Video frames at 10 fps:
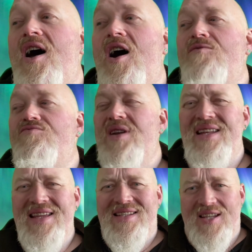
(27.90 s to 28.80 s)
a
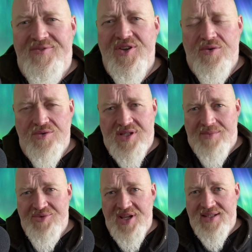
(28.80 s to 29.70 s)
really difficult
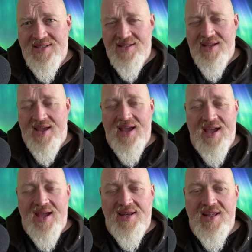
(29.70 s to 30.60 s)
subject,
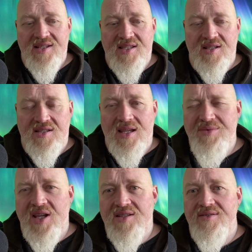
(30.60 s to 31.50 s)
and it's the
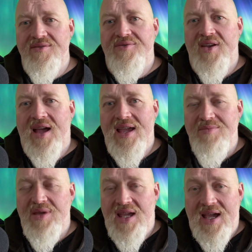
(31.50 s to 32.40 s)
subject of
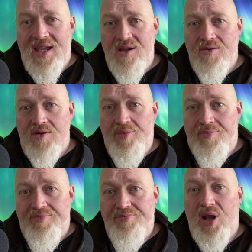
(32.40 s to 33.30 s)
ABA or
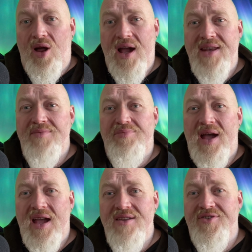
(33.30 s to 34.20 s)
Applied
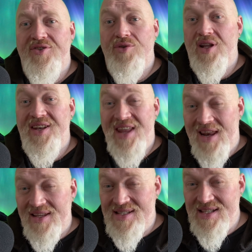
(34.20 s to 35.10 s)
Behavioural
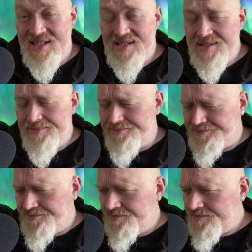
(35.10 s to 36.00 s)
Analysis.
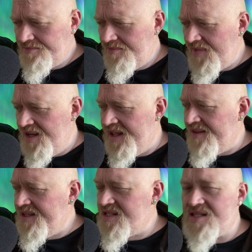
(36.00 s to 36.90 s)
Now,
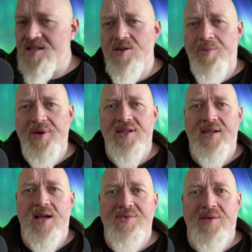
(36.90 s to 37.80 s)
this is a topic that
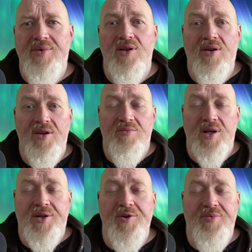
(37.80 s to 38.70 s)
comes up a lot on
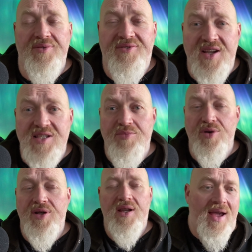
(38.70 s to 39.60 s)
my group on
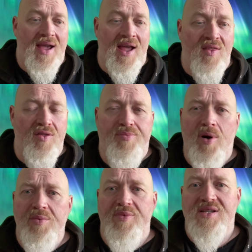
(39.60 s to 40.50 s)
Facebook and the
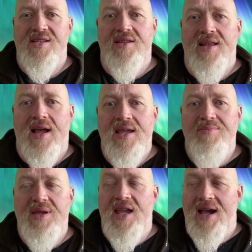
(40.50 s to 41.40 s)
problem is that
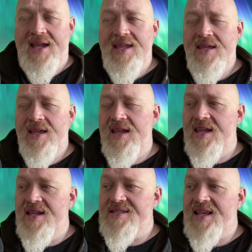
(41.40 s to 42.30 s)
ABA
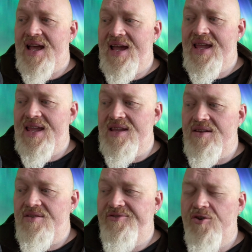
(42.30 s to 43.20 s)
is
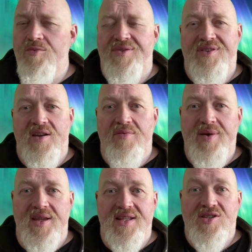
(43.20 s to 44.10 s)
a form of
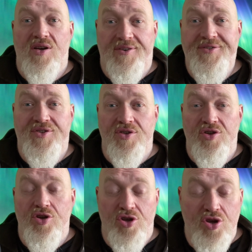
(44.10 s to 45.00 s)
therapy that's
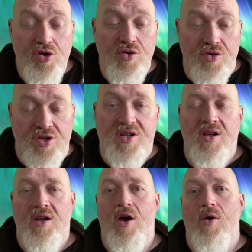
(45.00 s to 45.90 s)
often used
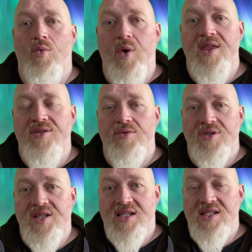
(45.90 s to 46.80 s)
with
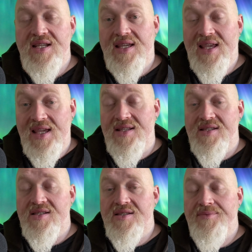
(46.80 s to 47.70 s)
autistic
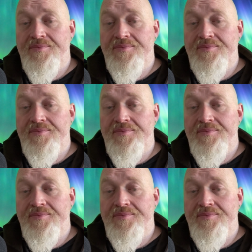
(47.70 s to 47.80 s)
kids.